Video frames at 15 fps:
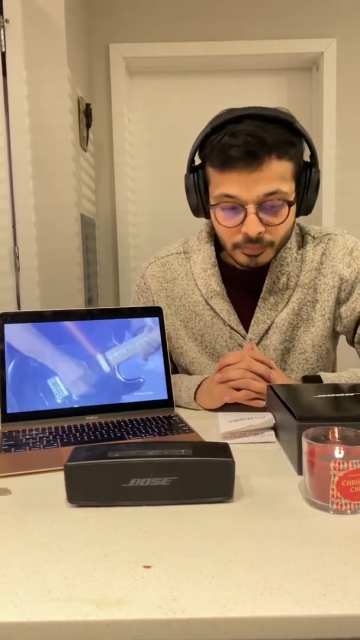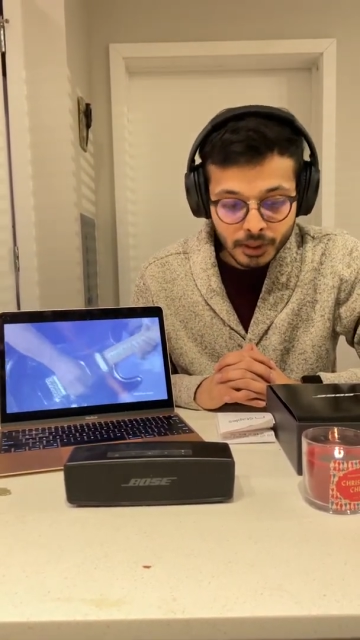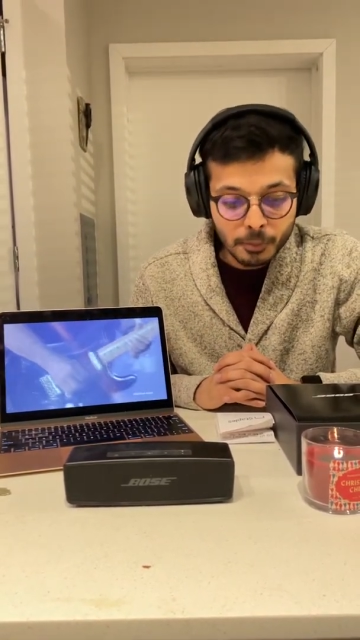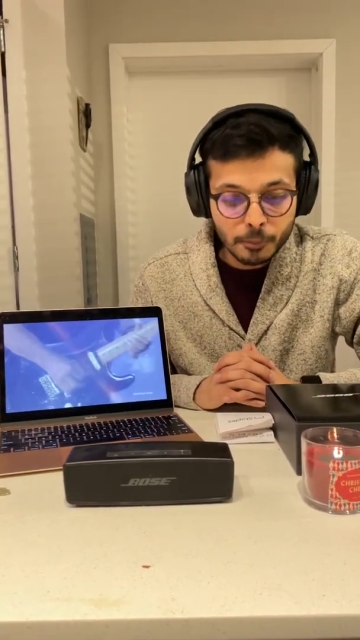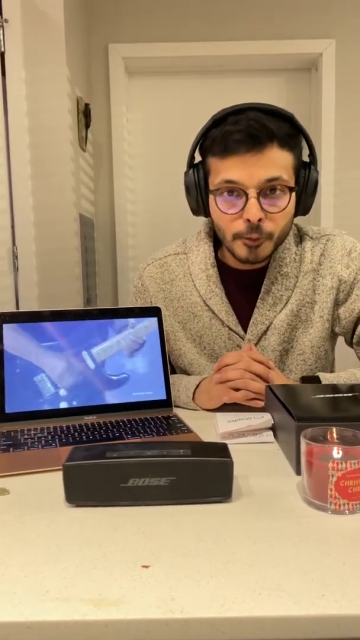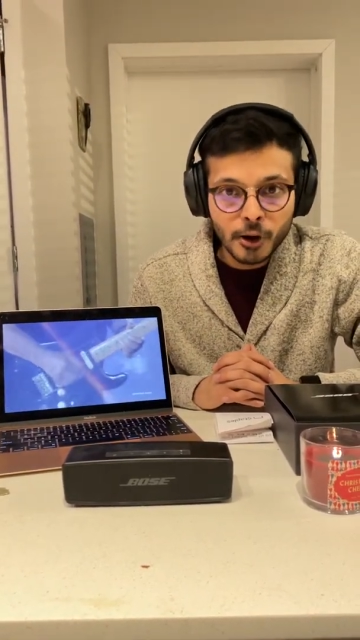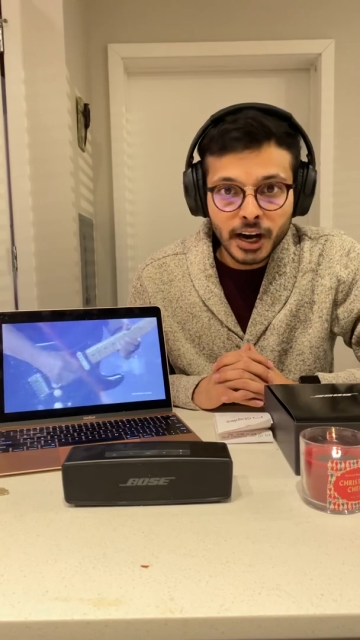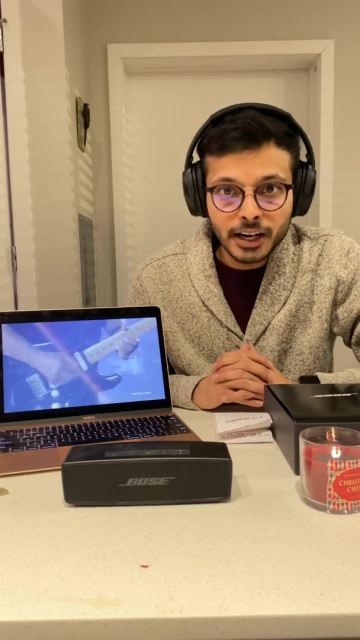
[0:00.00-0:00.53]

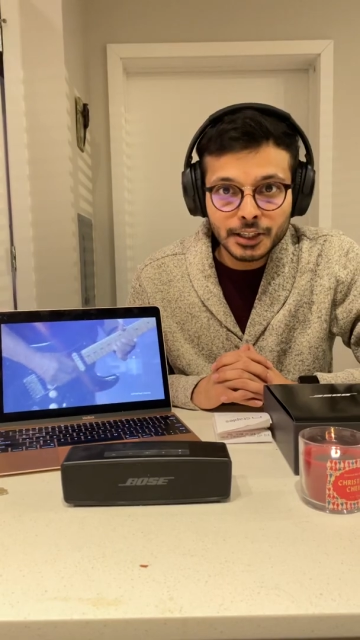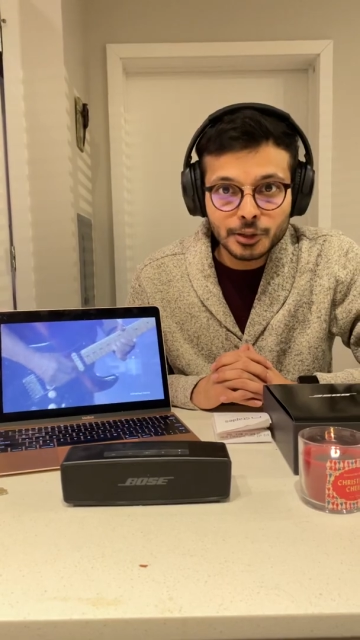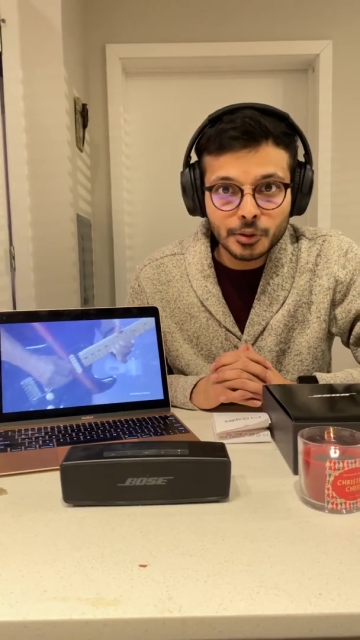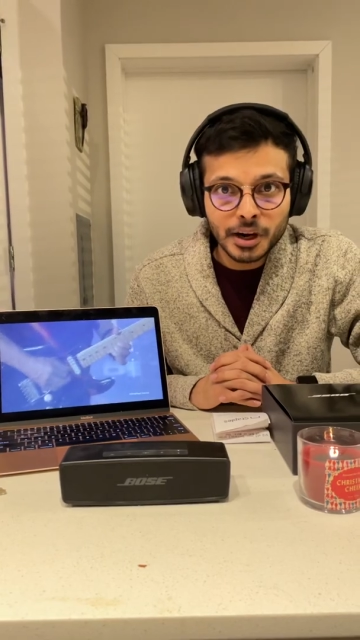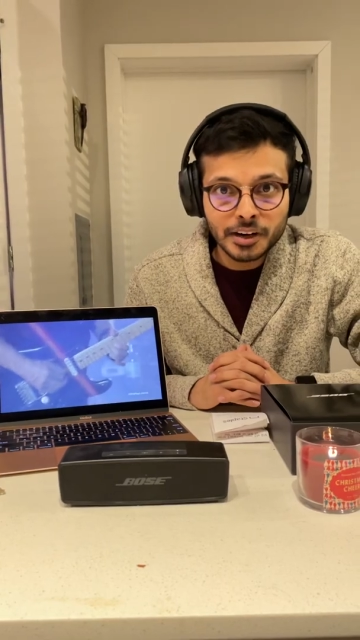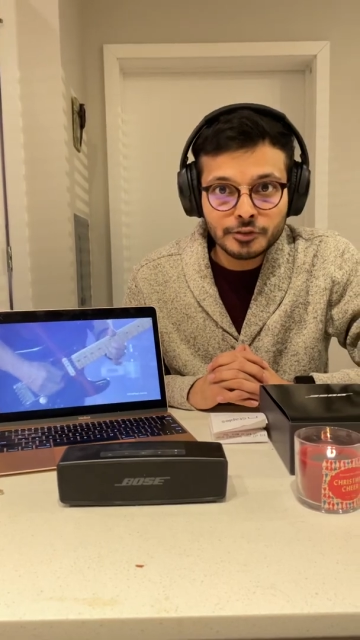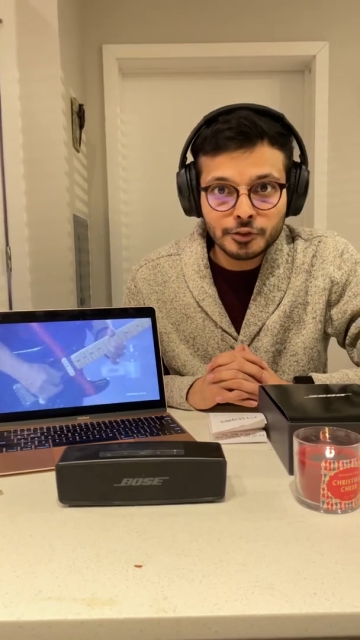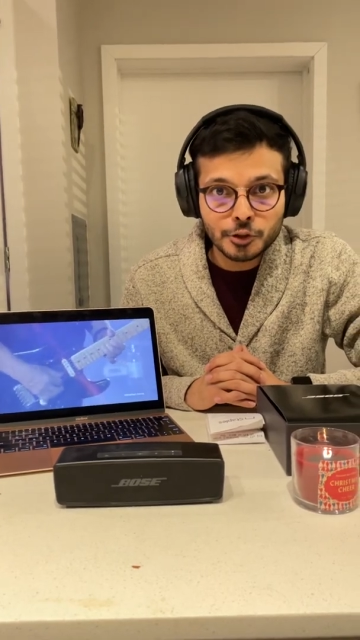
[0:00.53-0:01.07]
brand new
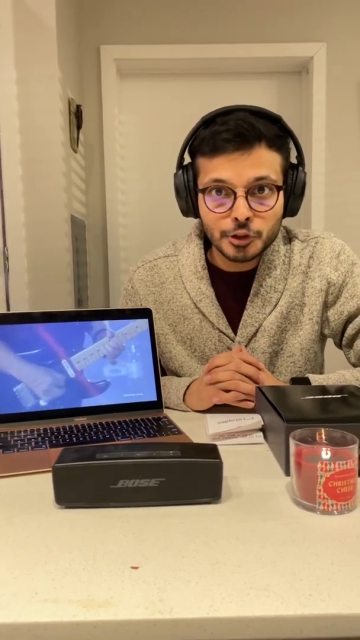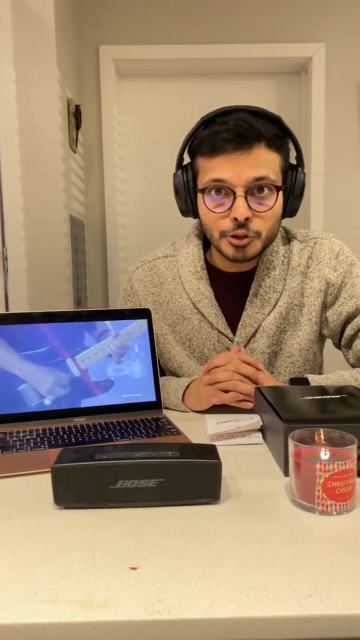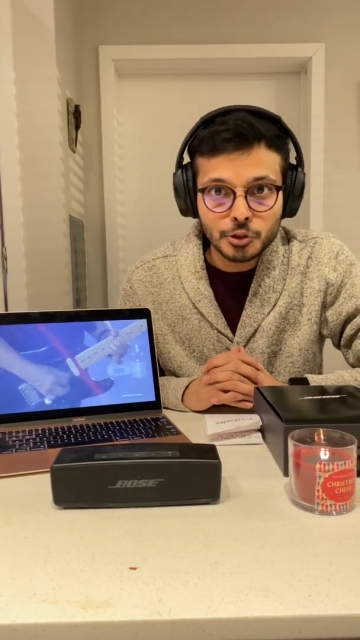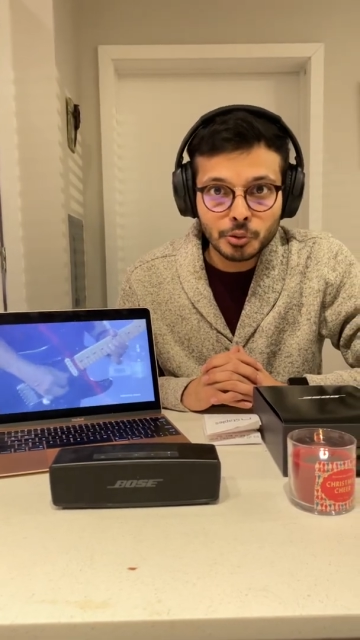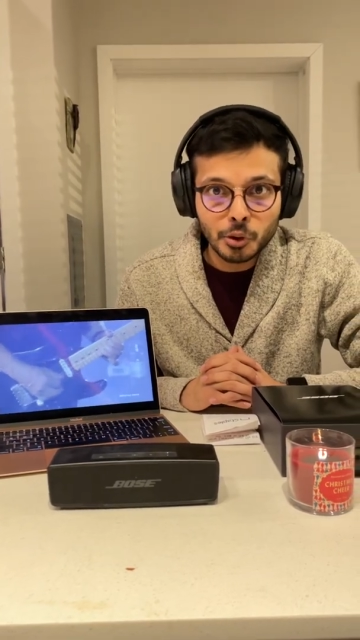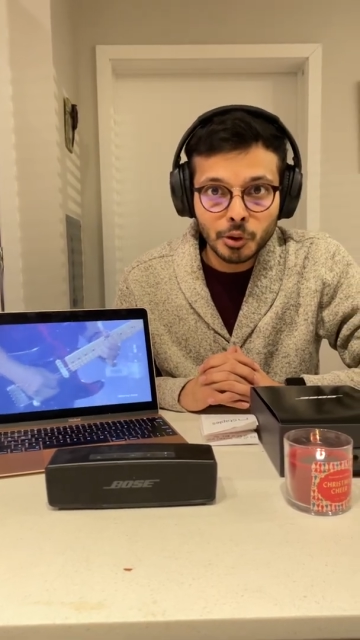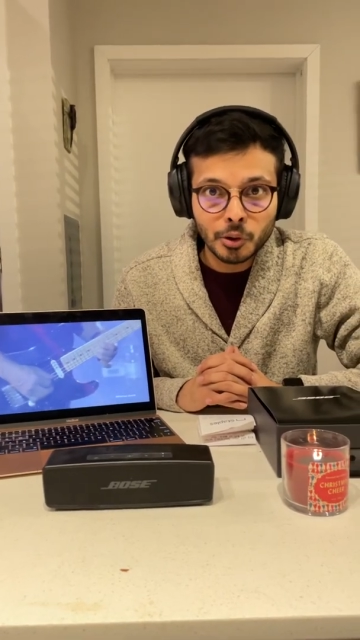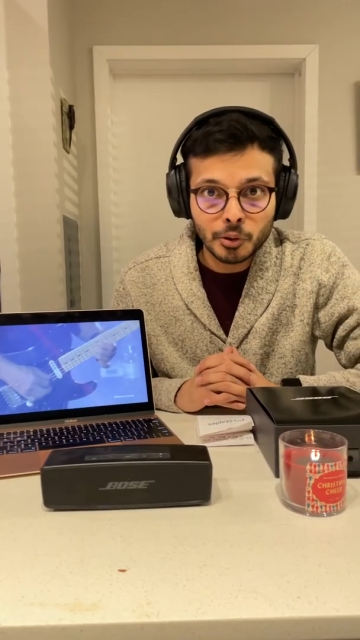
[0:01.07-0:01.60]
headphones to
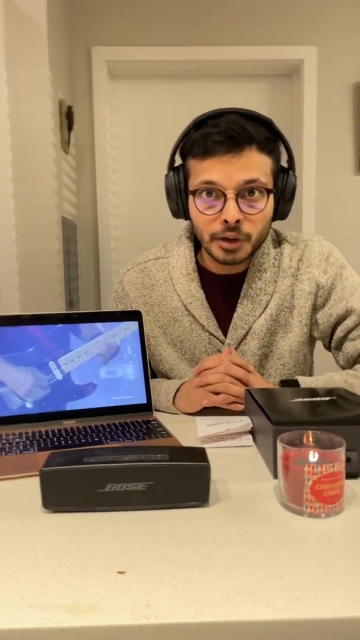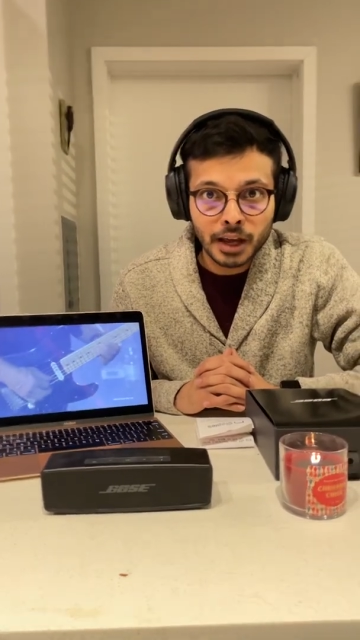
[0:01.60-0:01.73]
own.